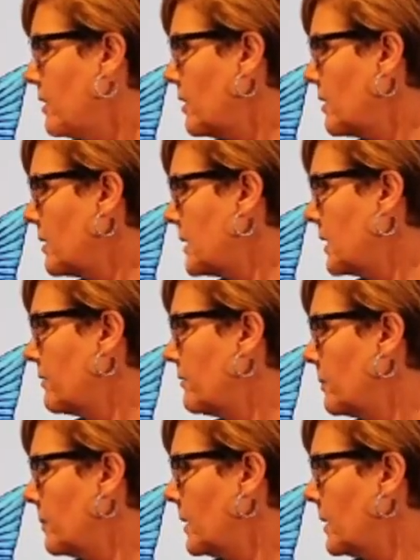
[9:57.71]
You can tell
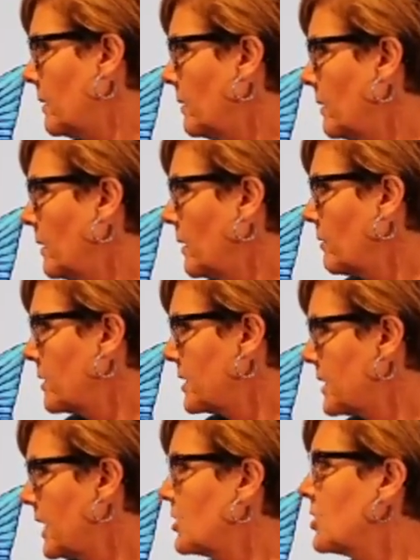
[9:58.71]
from the
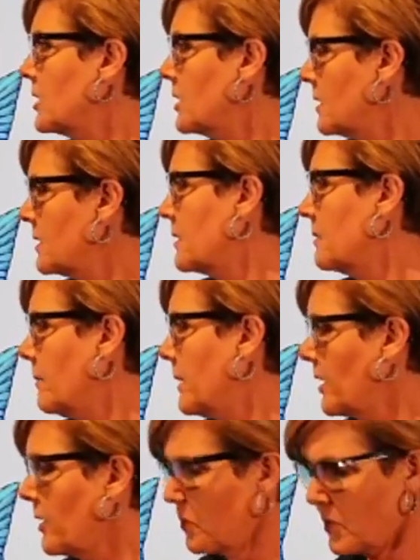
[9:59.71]
crustaceans and
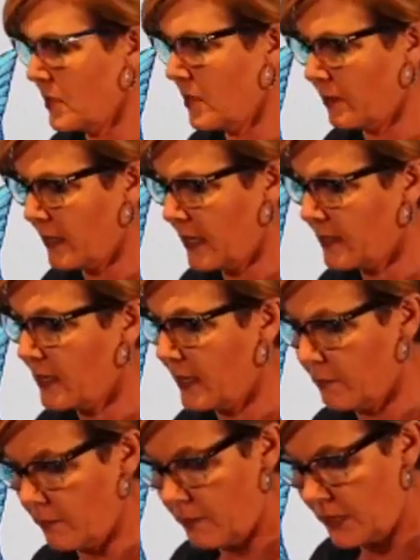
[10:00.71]
minnows and all that that
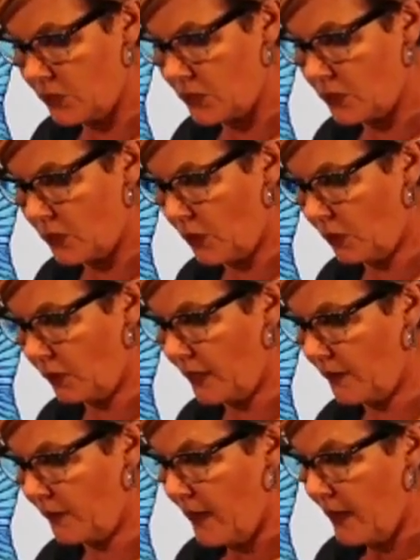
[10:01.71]
I mentioned
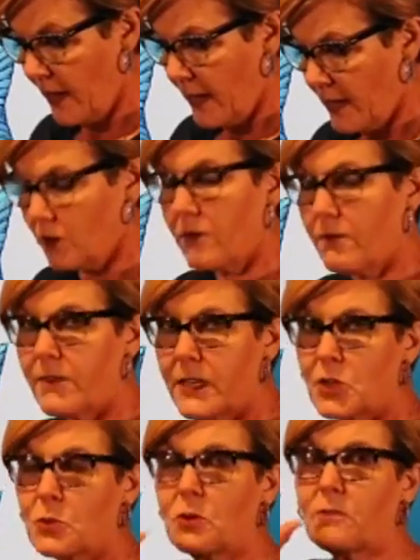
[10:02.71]
earlier, they're
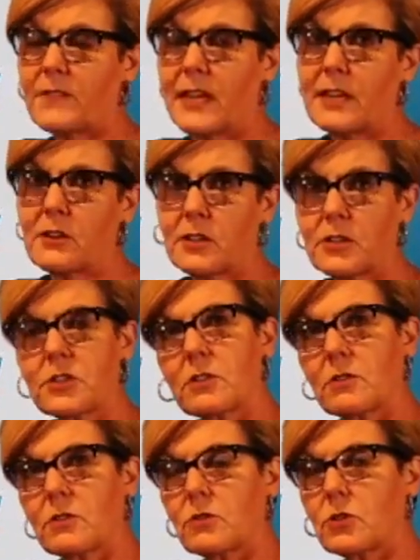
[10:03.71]
visual feeders.